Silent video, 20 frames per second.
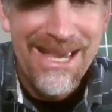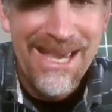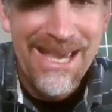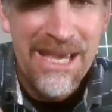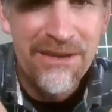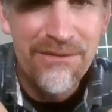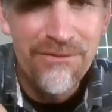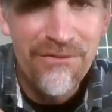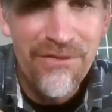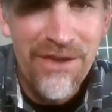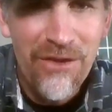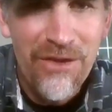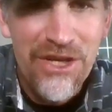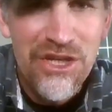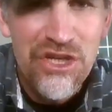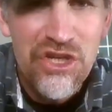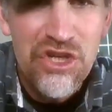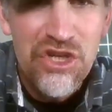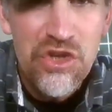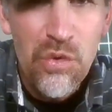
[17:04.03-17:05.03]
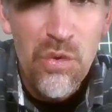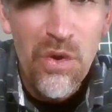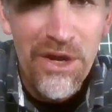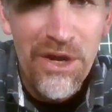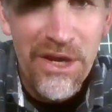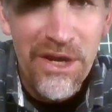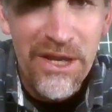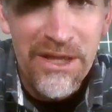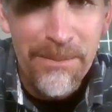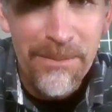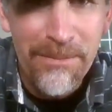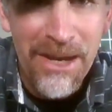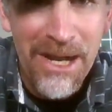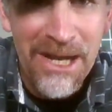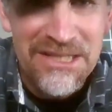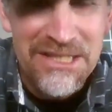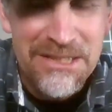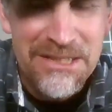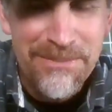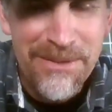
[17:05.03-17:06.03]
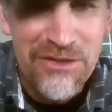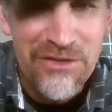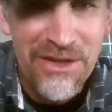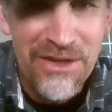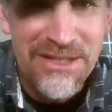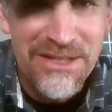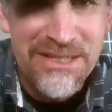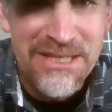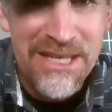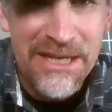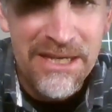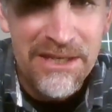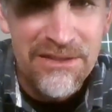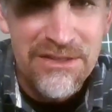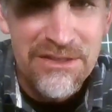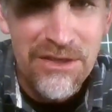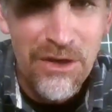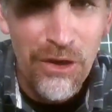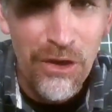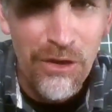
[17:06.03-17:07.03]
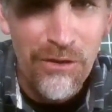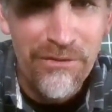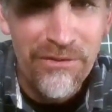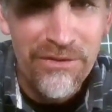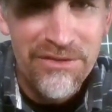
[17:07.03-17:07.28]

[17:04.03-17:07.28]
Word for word: and very short in the box, especially on the second serve.